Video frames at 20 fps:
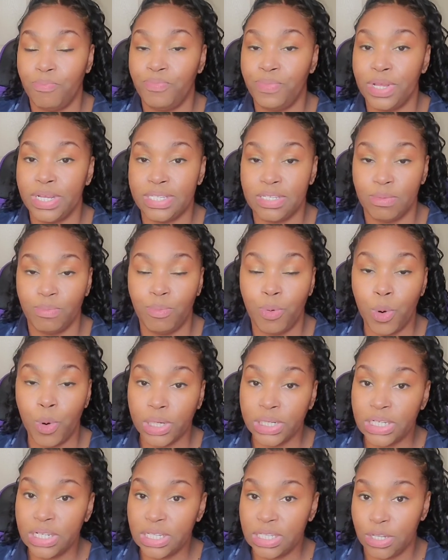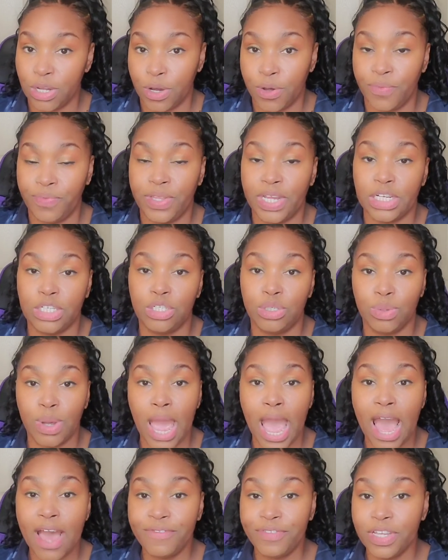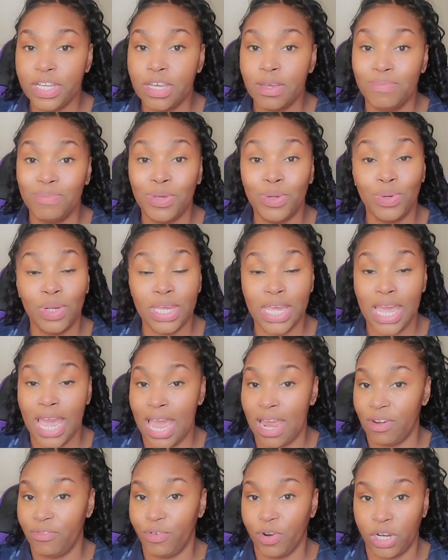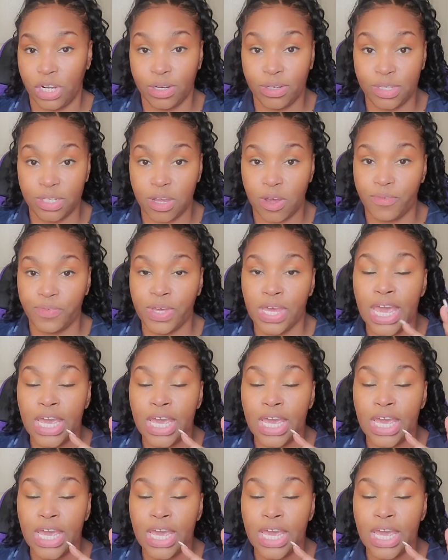it's important though that you have to communicate for yourself